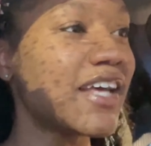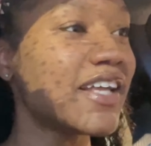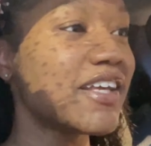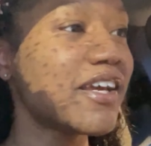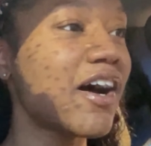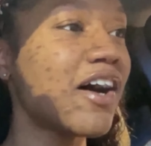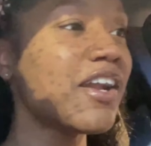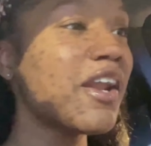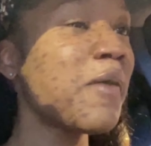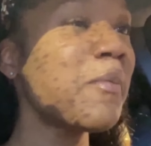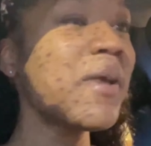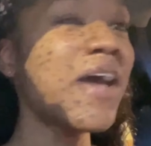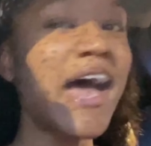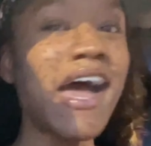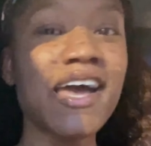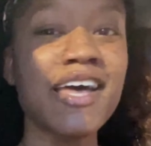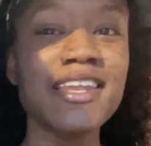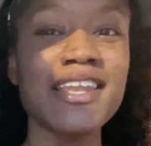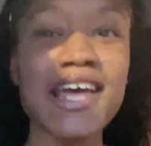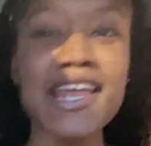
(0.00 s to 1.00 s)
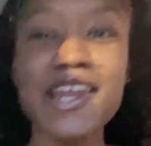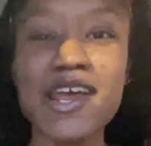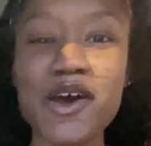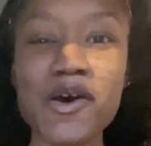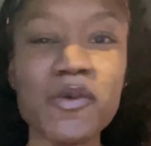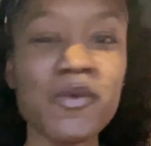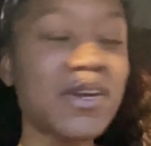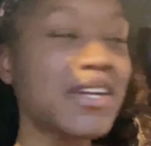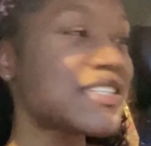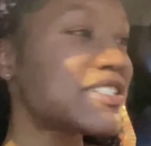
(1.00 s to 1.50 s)
Y'all, they be acting like they
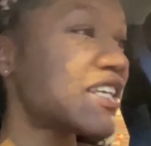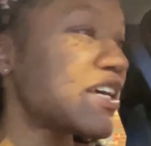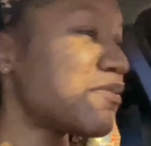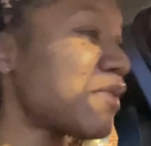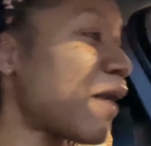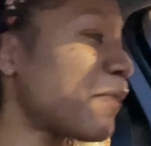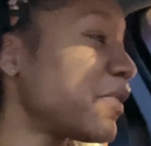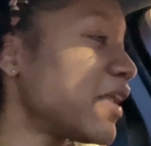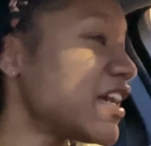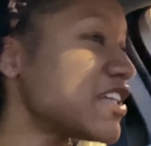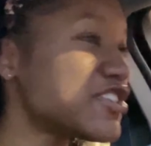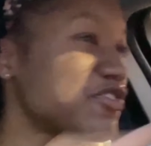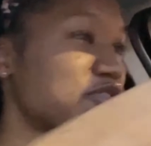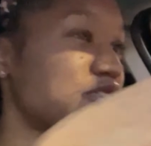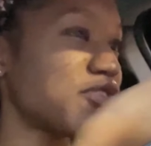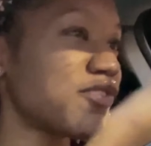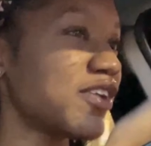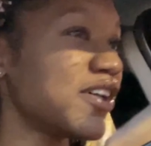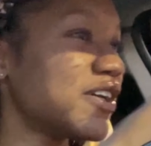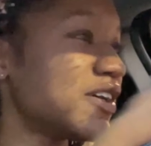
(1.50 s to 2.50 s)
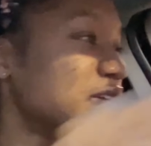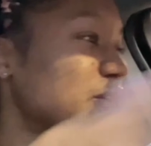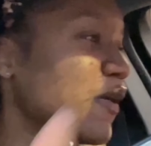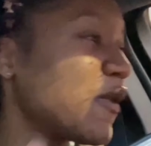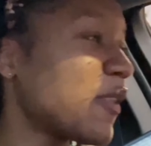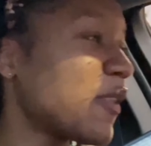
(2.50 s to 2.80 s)
don't want to say my pleasure for real.